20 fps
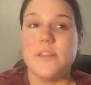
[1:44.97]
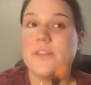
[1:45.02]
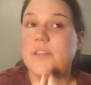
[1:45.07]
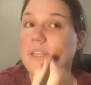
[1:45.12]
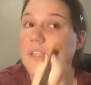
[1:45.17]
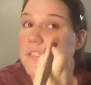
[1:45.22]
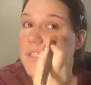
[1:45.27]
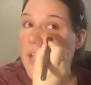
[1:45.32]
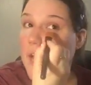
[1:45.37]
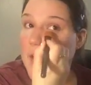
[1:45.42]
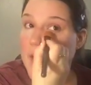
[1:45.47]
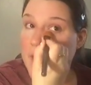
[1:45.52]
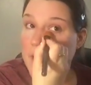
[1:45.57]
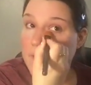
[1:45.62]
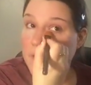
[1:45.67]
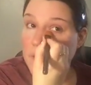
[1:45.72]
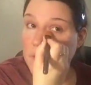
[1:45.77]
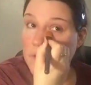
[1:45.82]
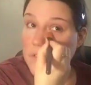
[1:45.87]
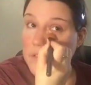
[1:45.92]
These I
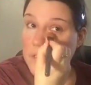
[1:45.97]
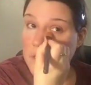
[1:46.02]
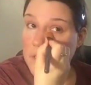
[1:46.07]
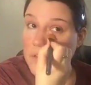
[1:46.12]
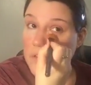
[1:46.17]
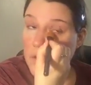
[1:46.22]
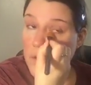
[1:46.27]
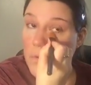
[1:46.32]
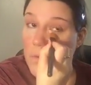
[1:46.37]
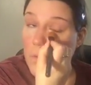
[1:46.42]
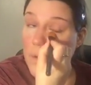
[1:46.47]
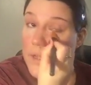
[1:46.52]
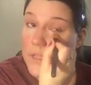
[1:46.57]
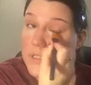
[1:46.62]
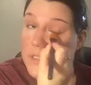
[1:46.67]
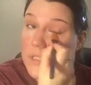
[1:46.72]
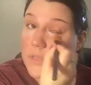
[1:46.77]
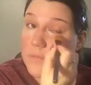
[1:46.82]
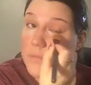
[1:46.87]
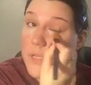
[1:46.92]
haven't used in
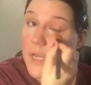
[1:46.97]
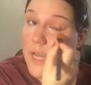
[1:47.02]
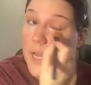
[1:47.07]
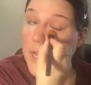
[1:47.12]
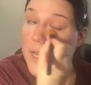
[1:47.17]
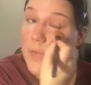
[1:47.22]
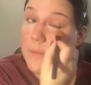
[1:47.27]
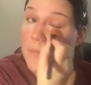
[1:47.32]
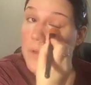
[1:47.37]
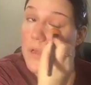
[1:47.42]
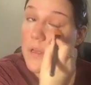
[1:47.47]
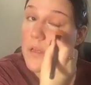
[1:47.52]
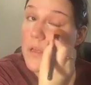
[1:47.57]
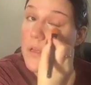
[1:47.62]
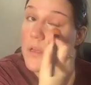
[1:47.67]
quite some time.